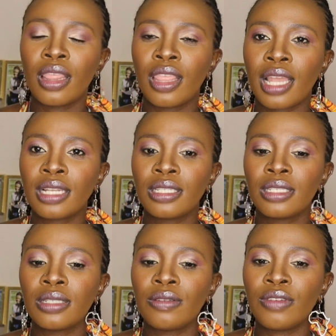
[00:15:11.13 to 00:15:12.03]

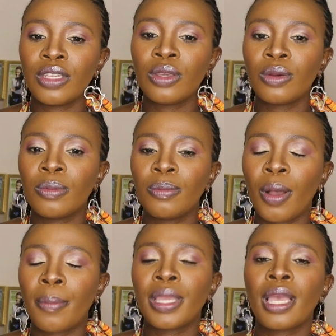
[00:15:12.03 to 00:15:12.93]
that video
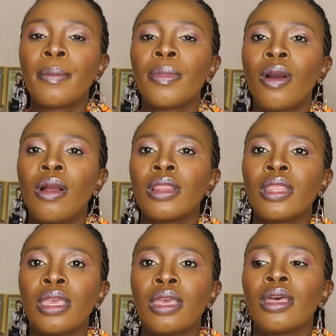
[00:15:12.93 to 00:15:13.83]
popping up on
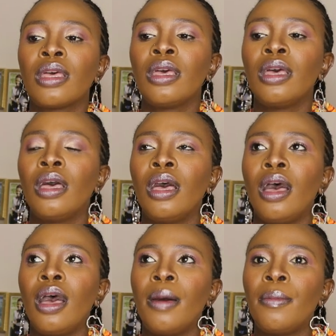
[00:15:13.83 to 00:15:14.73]
their
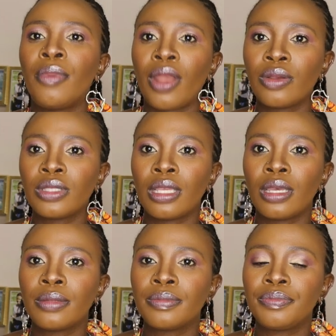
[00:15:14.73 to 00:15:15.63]
browser,